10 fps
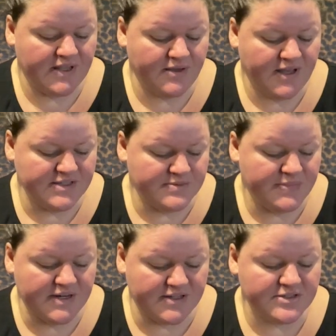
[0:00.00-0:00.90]
has
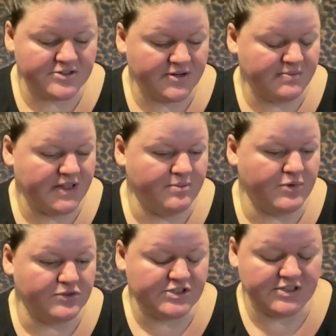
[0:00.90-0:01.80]
been extremely
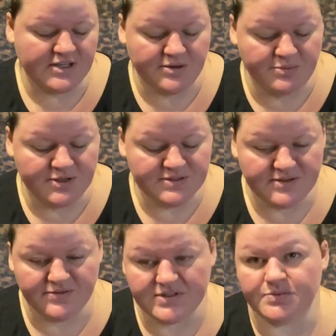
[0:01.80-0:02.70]
emotionally
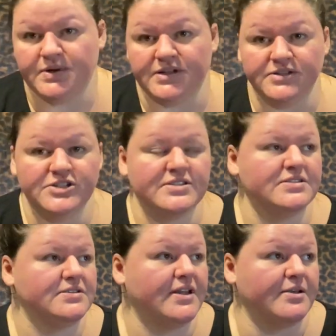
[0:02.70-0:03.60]
abusive as well,
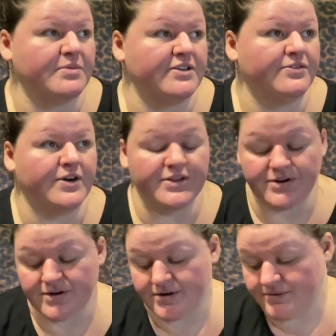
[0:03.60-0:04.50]
just like my
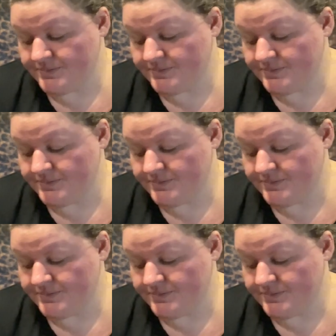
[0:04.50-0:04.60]
father.